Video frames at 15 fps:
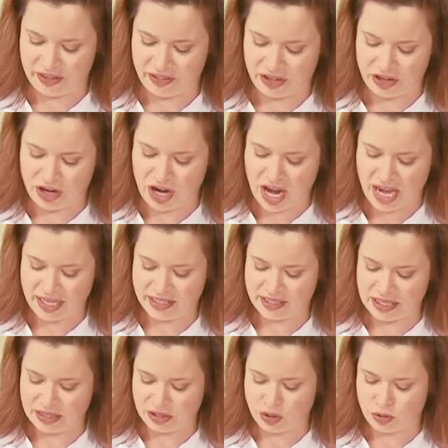they're nice
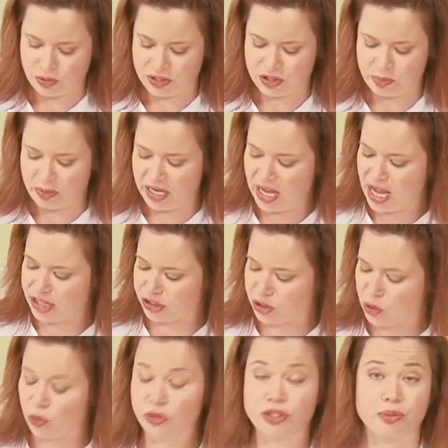and crispy and
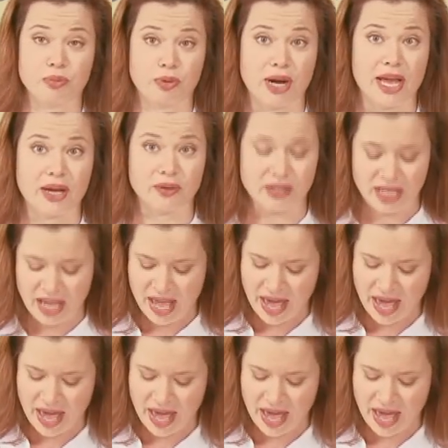golden brown.